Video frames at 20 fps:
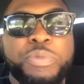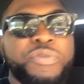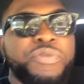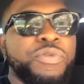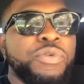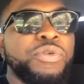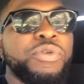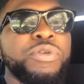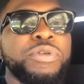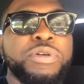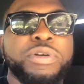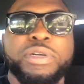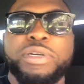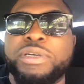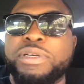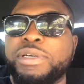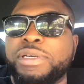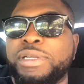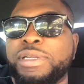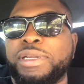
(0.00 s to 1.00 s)
before
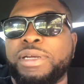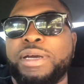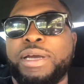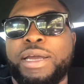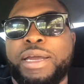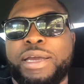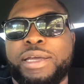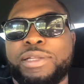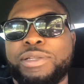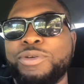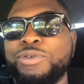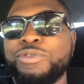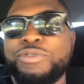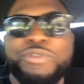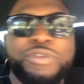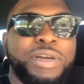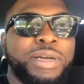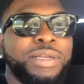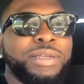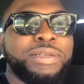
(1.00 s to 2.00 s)
and I had low
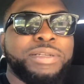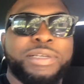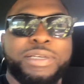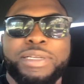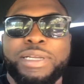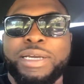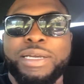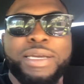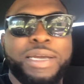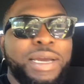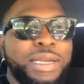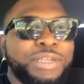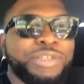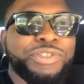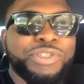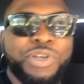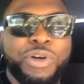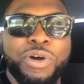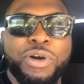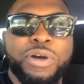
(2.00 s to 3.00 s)
credit and I got
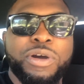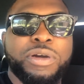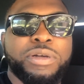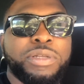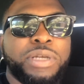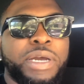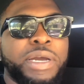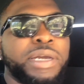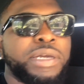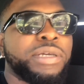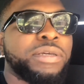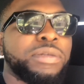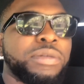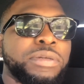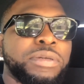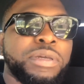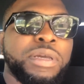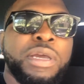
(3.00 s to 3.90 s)
this car. Like,